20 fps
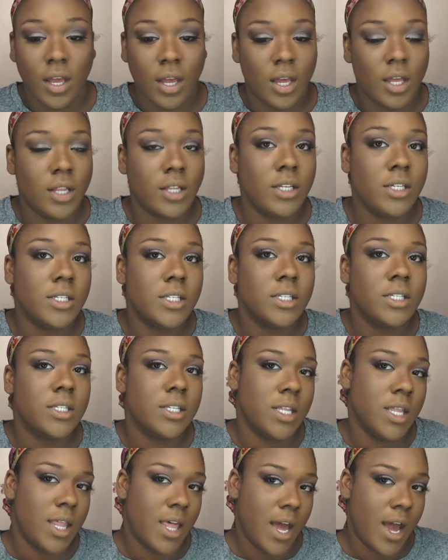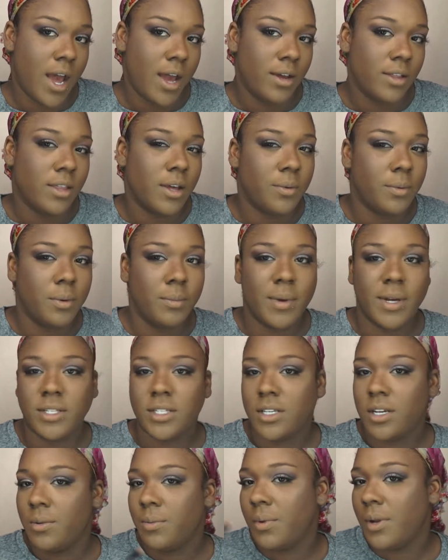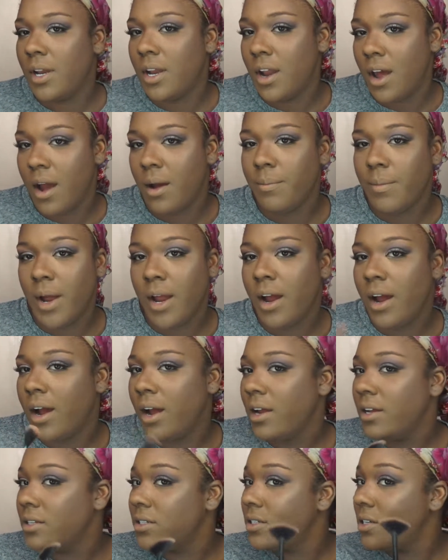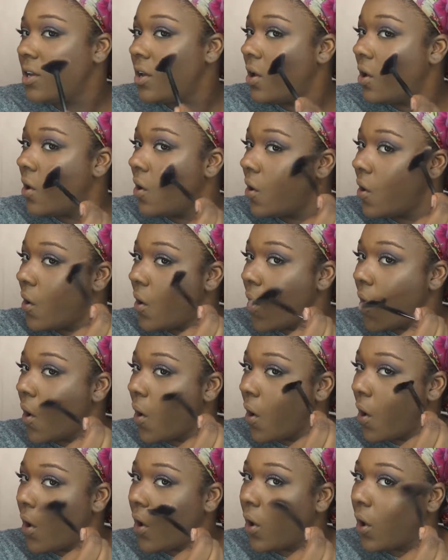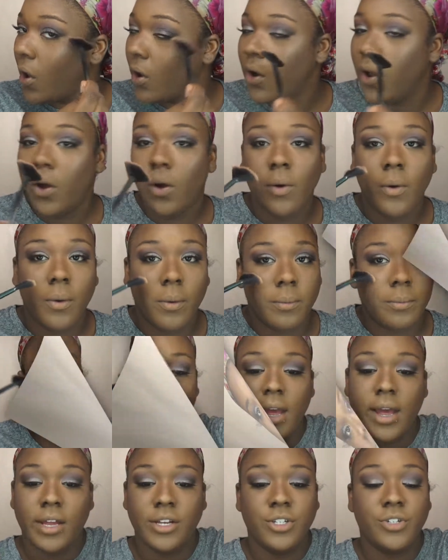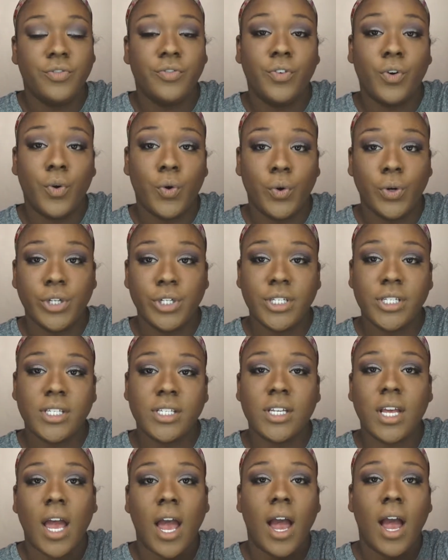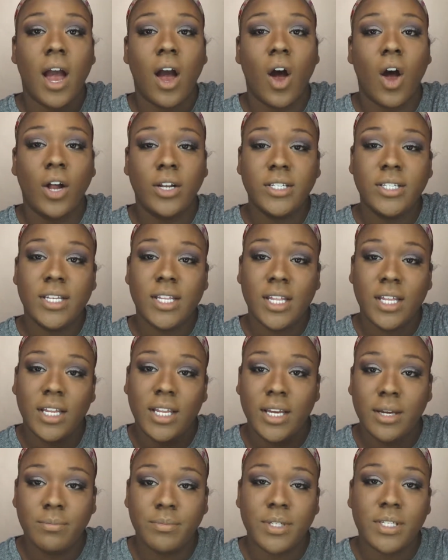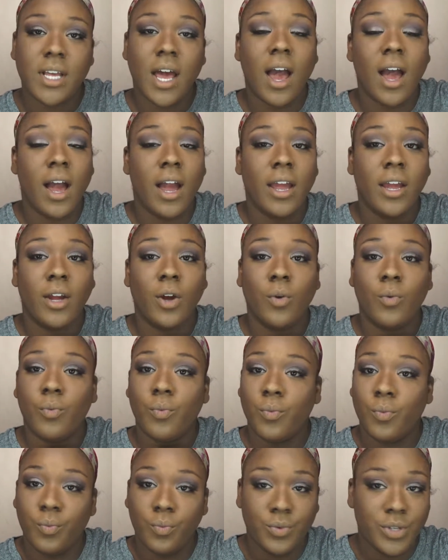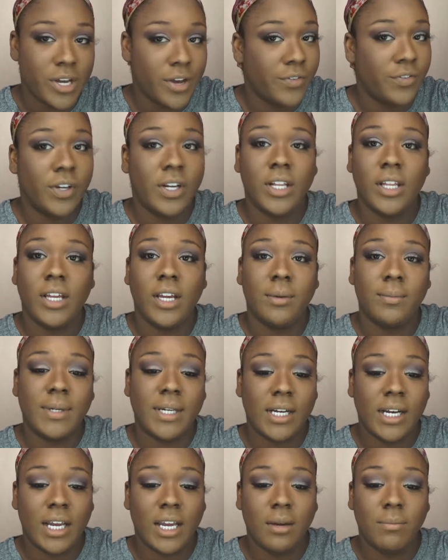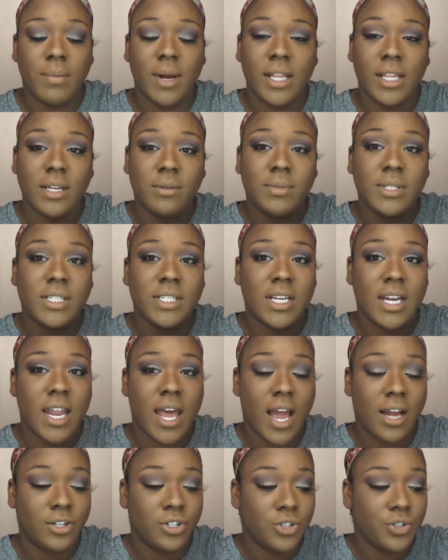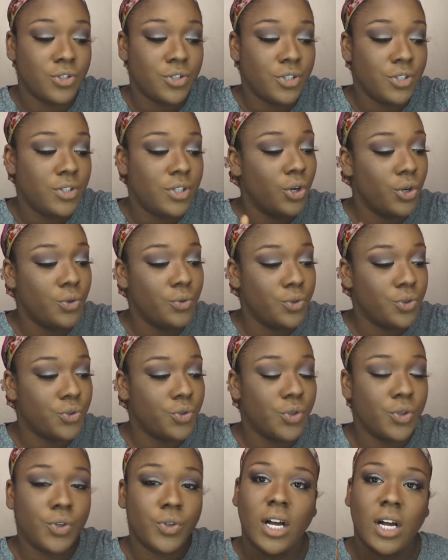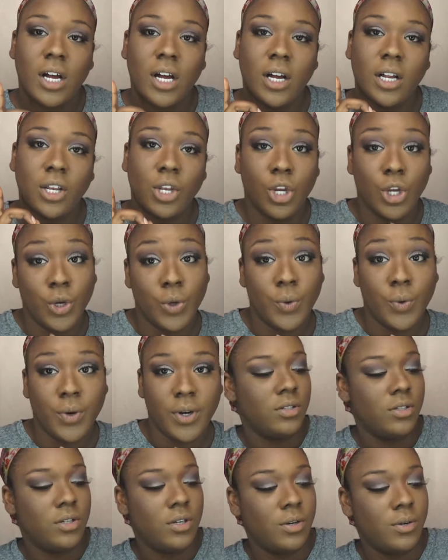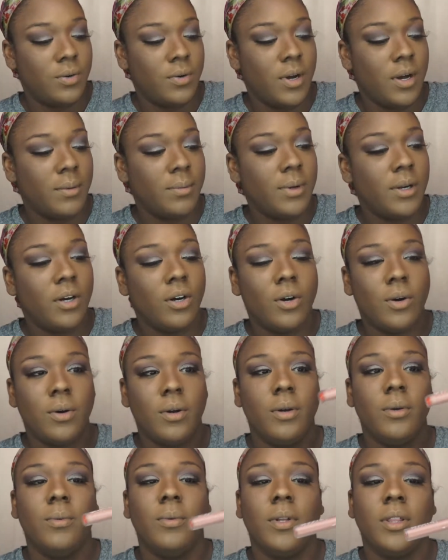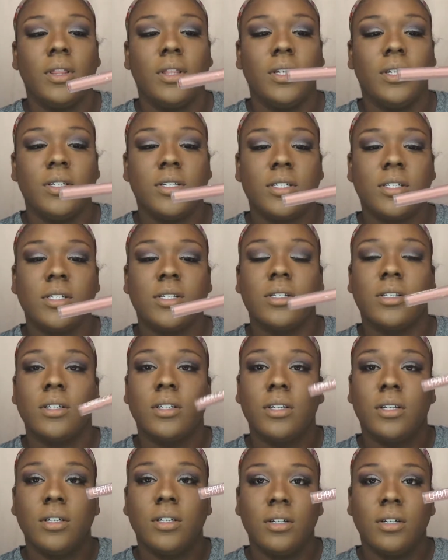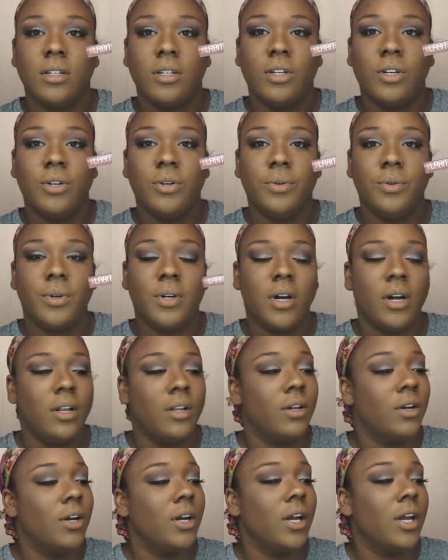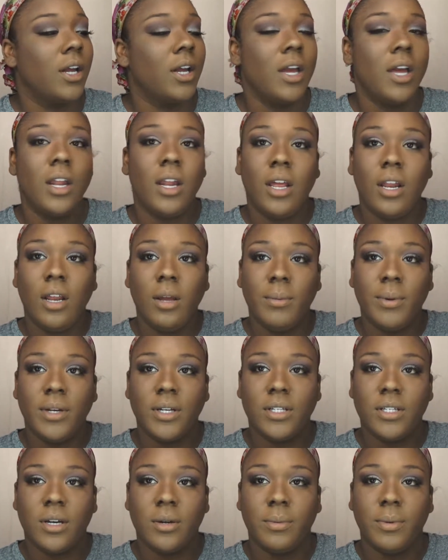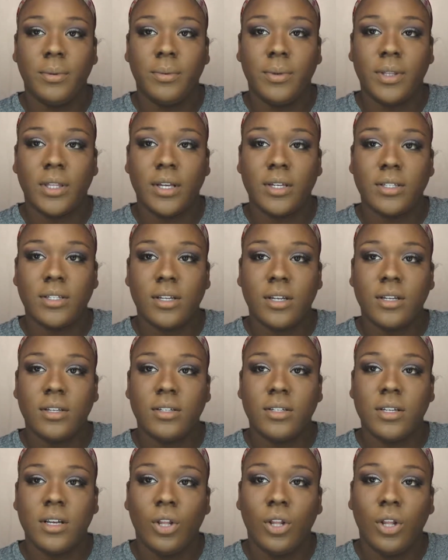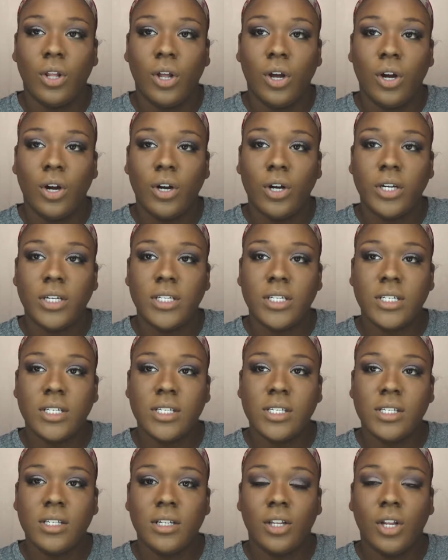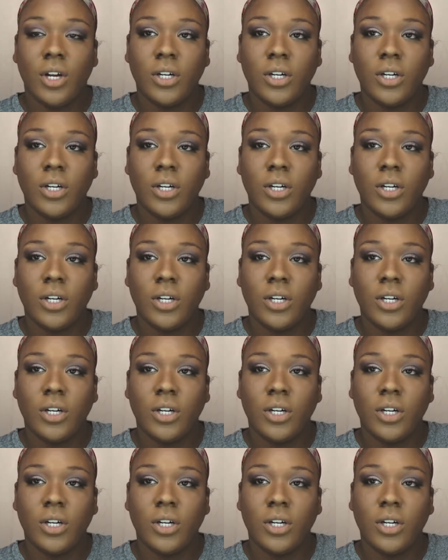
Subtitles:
at least it's that we messed up and not my eyes, you know? And of course, onto the lips. I definitely am gonna keep my lips natural, neutral, nude. So I'm gonna go in with this nude color. Can anybody tell me what that says? Lartizy?